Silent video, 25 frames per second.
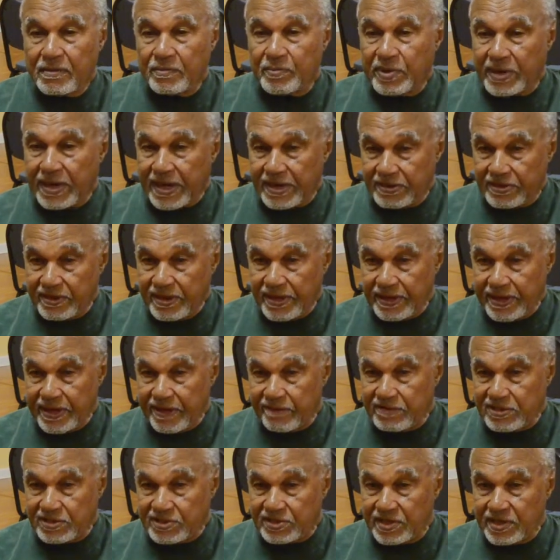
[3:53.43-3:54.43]
But I think
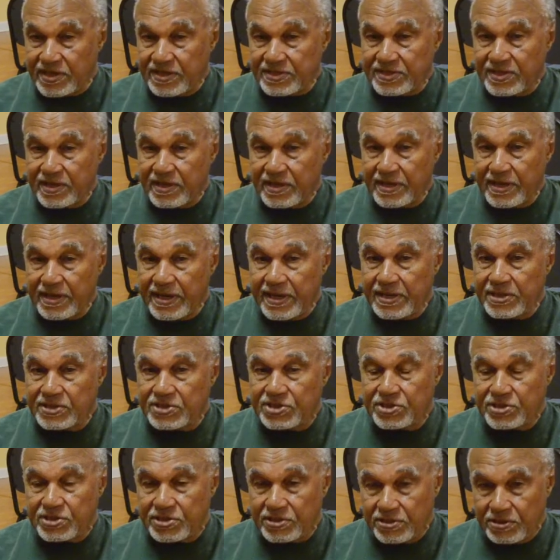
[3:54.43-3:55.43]
every citizen
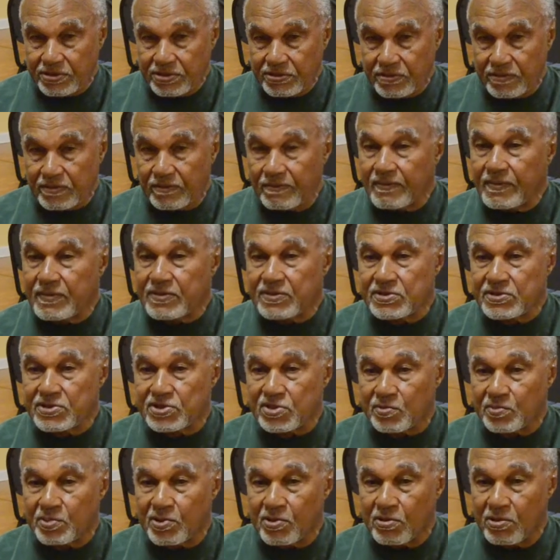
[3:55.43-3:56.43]
needs to
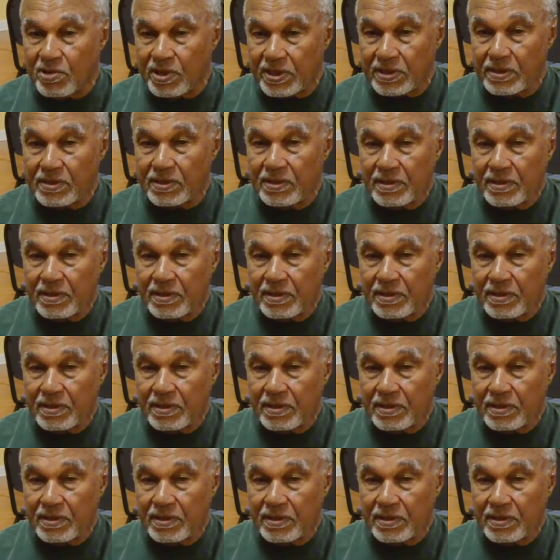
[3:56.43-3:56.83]
support